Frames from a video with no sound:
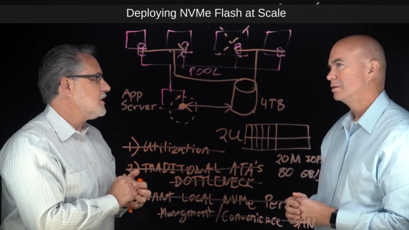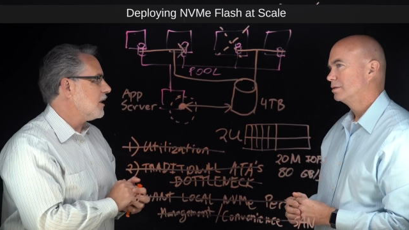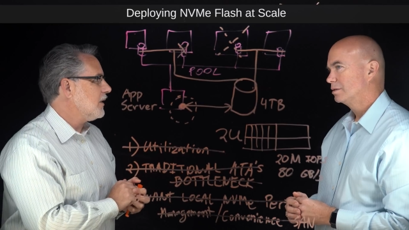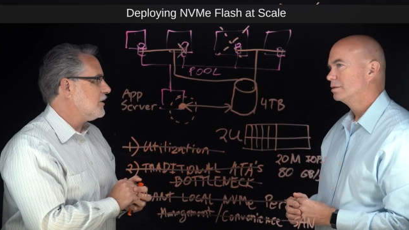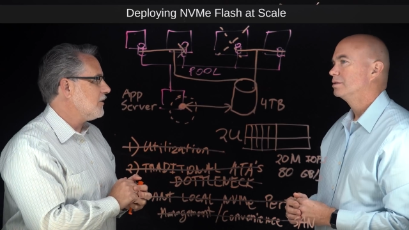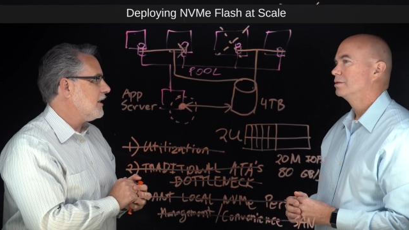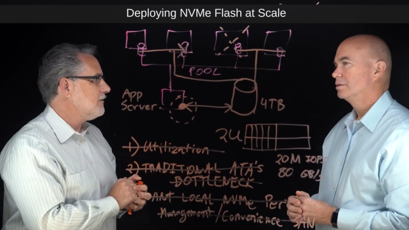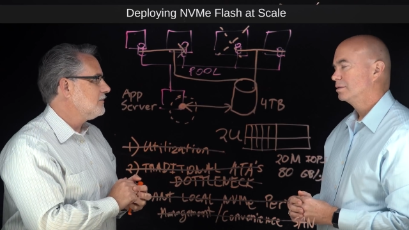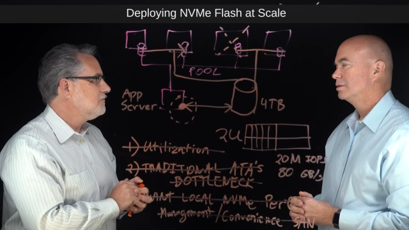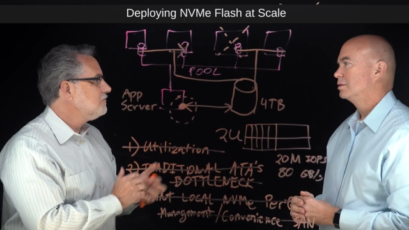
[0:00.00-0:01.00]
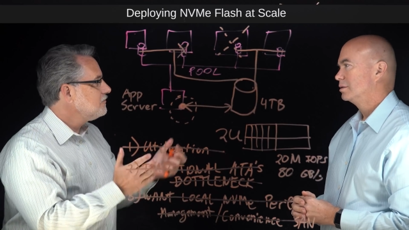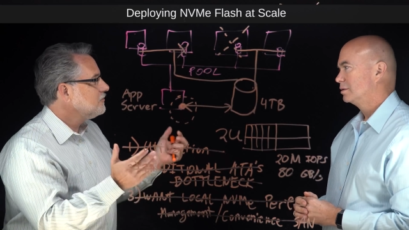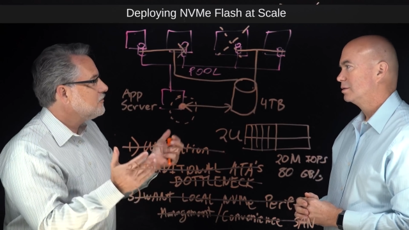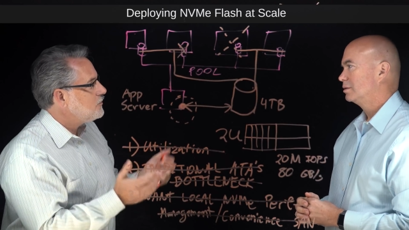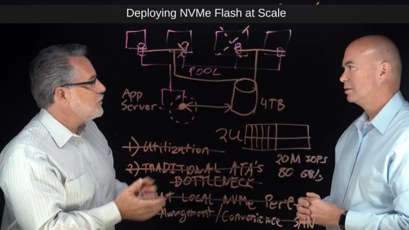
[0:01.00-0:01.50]
Speaker 1: terabyte drive,
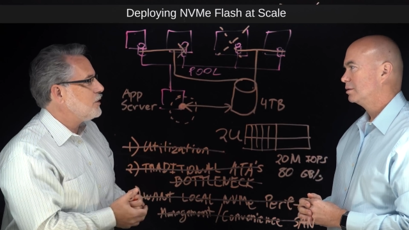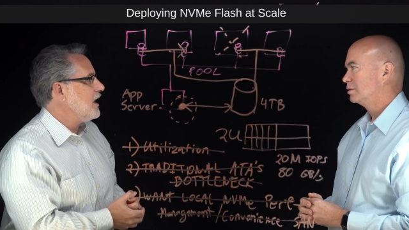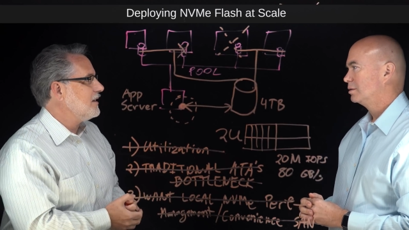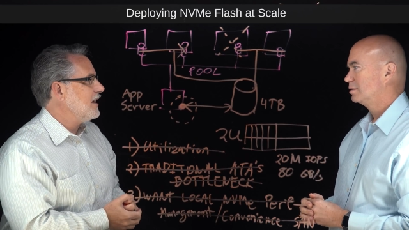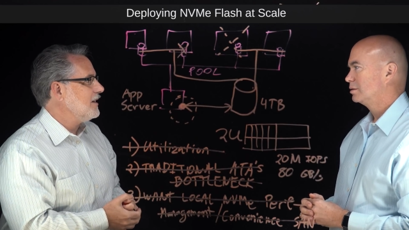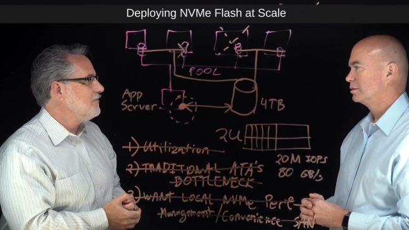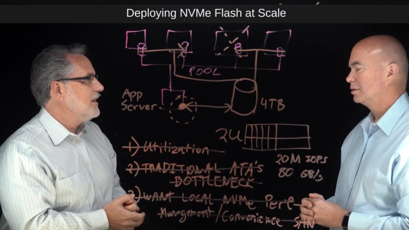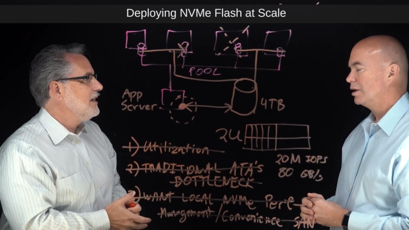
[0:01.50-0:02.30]
you can't get it.